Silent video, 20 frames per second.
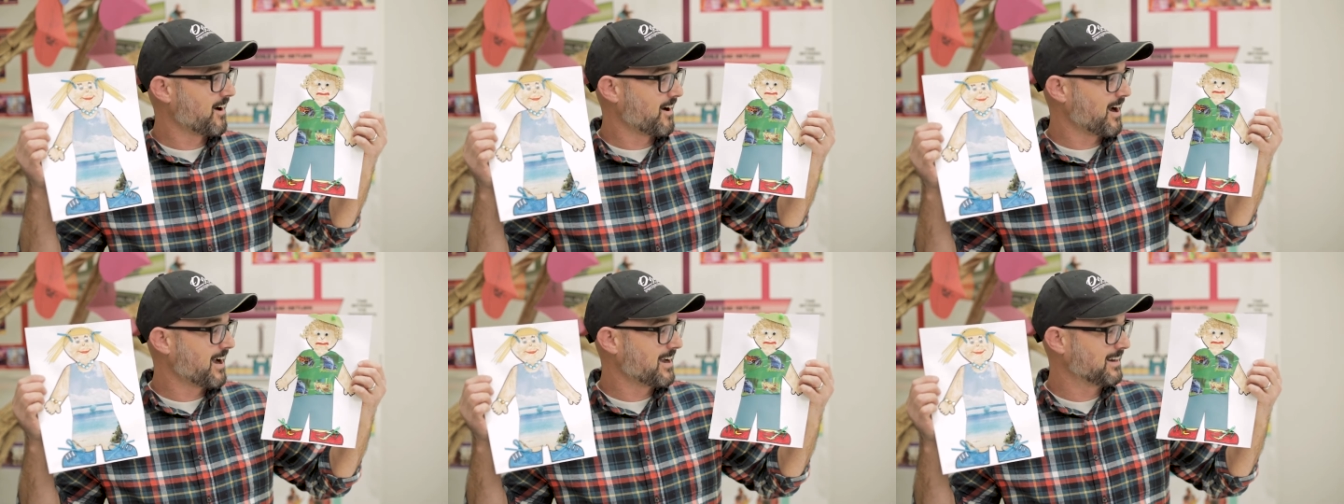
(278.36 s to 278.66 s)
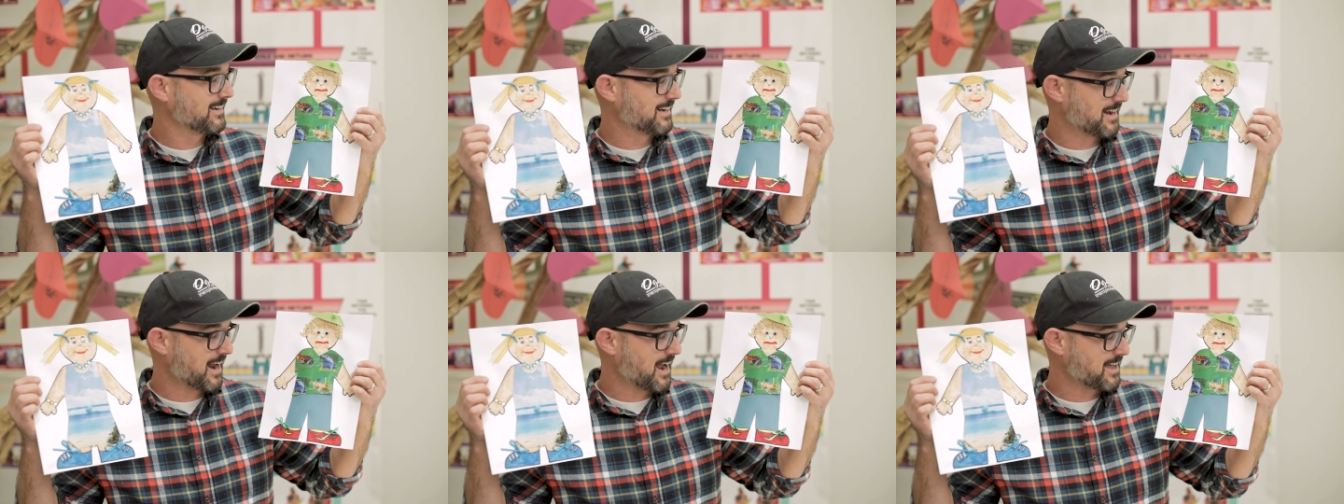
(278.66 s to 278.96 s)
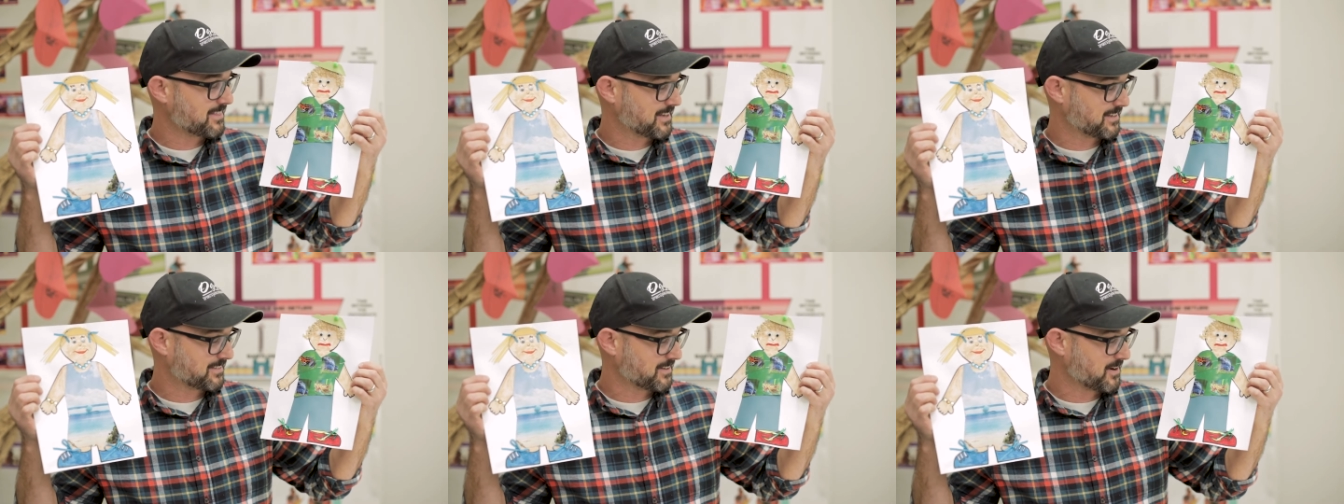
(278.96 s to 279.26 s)
all right, and
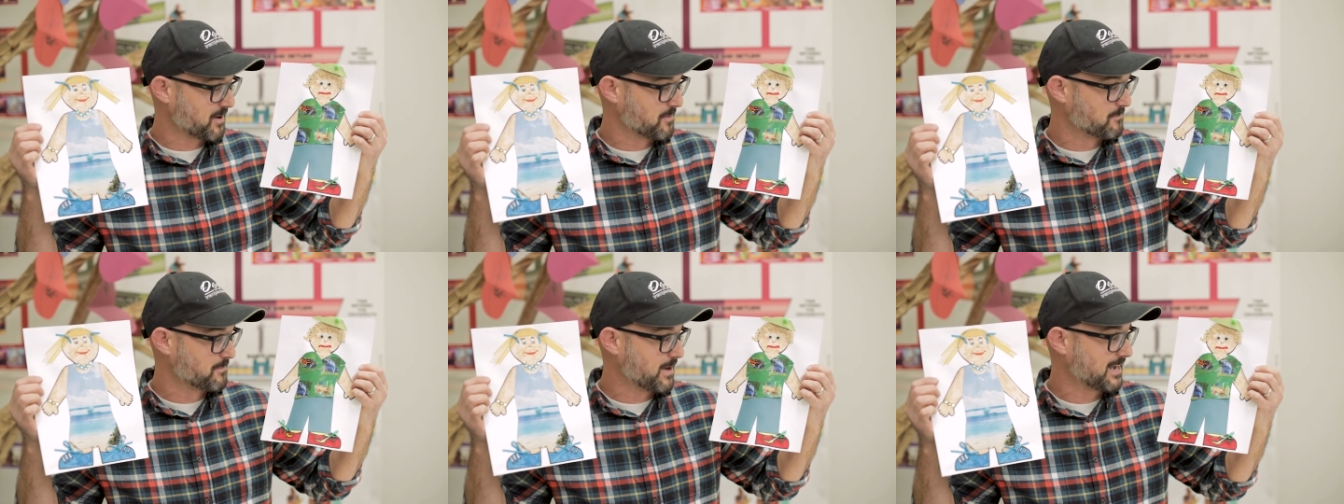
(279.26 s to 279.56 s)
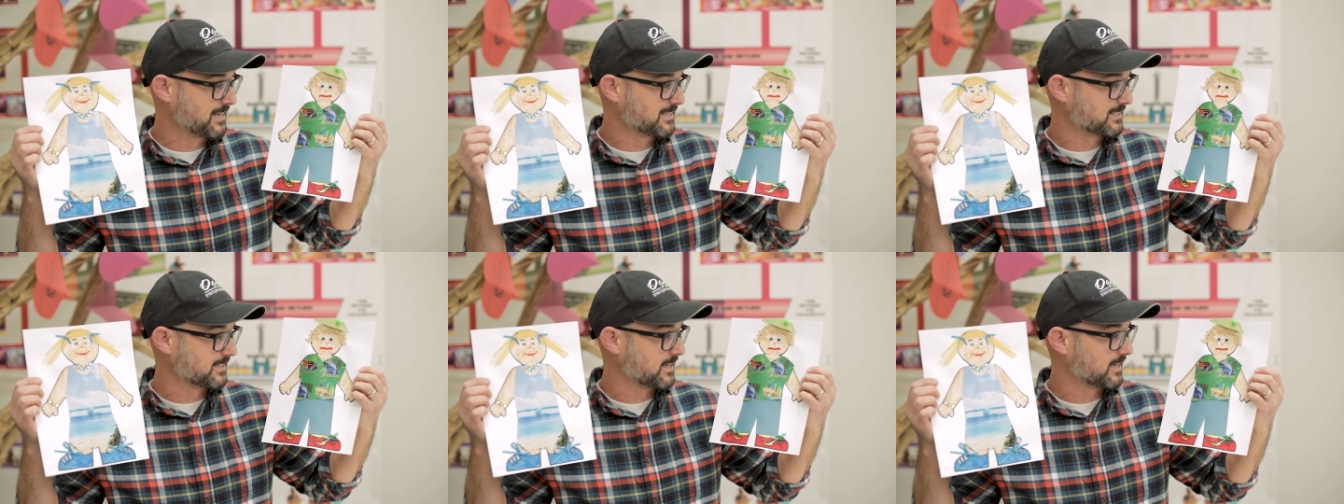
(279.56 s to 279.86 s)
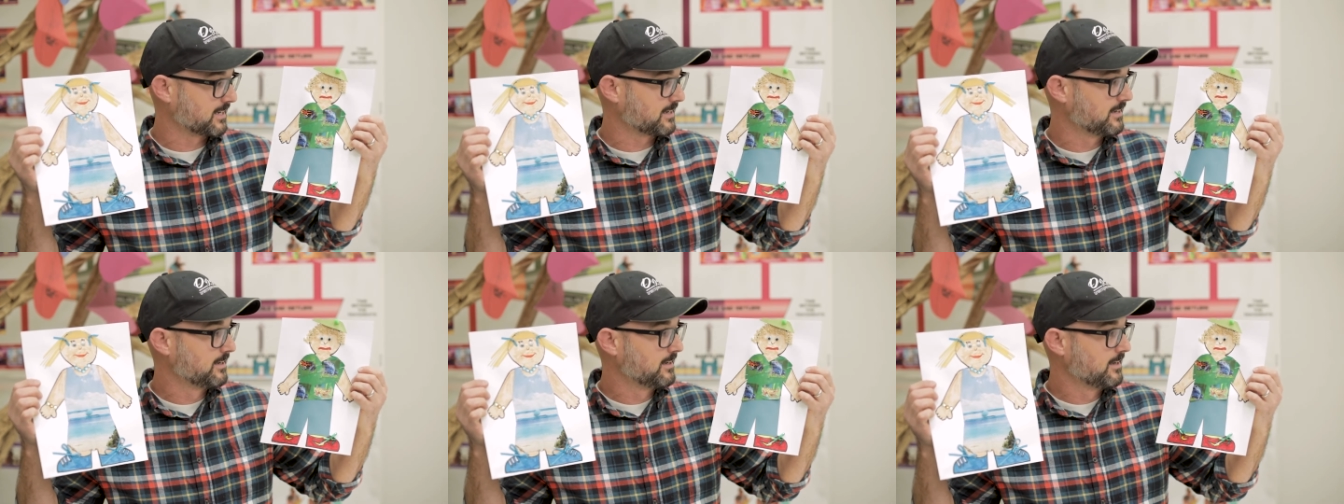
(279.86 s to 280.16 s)
I think they're
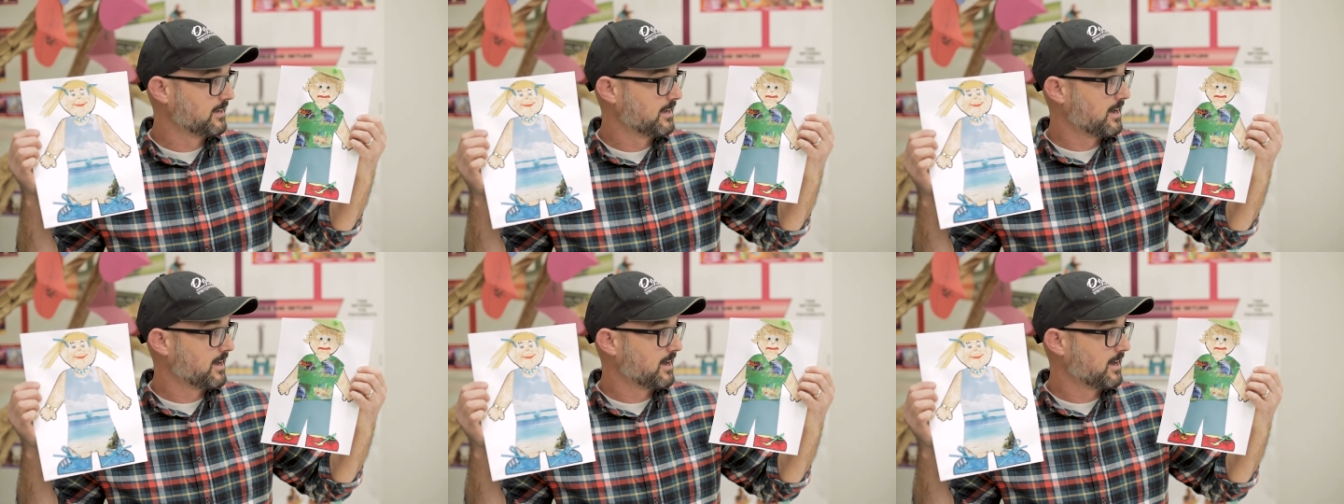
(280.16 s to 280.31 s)
amazing.